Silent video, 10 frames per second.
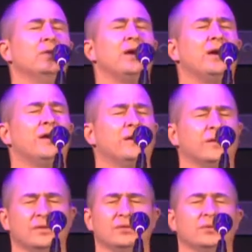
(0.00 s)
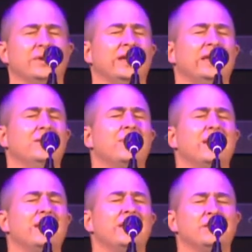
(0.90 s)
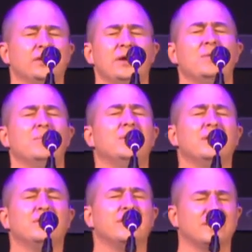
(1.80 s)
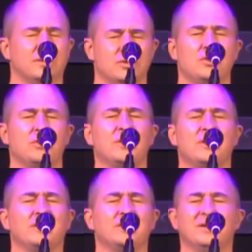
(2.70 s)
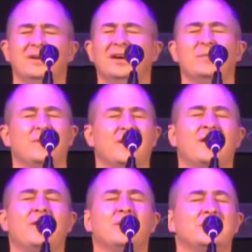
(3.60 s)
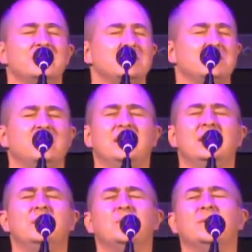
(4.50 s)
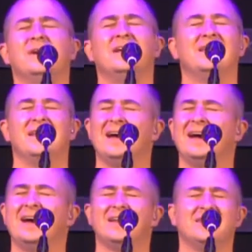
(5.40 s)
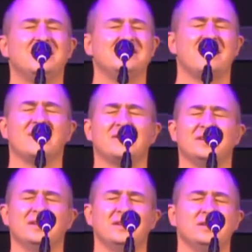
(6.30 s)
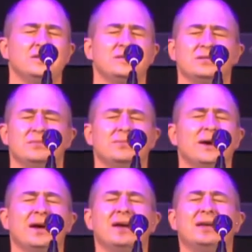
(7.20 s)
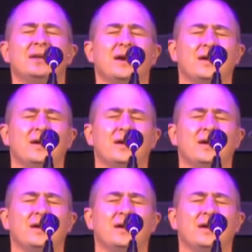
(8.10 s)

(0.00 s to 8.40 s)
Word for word: are a waymaker, miracle worker, promise keeper, light in the darkness. Oh my God,